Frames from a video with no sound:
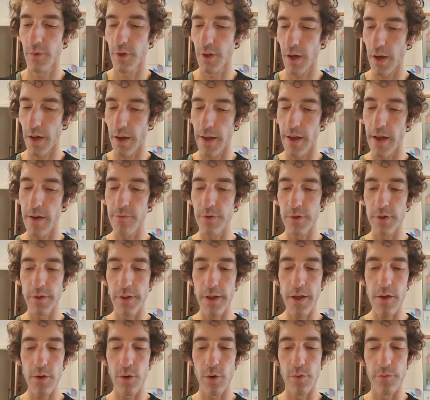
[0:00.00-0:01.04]
I have a
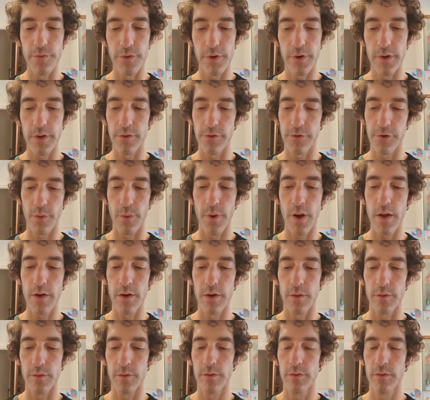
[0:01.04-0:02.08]
layover in
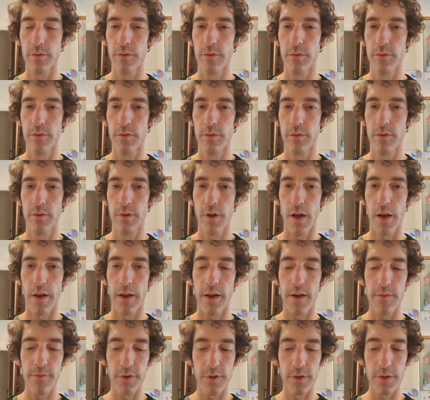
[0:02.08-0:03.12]
Toronto. I
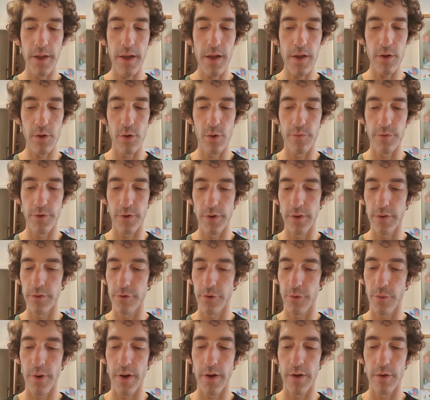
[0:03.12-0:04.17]
have a layover in
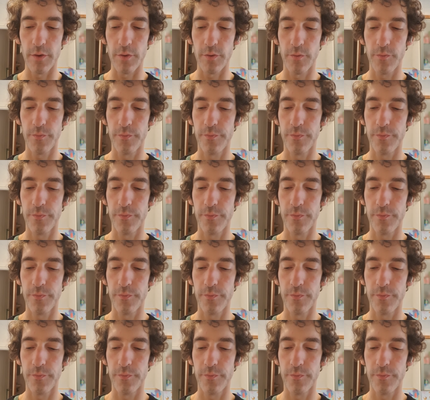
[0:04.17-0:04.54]
Toronto.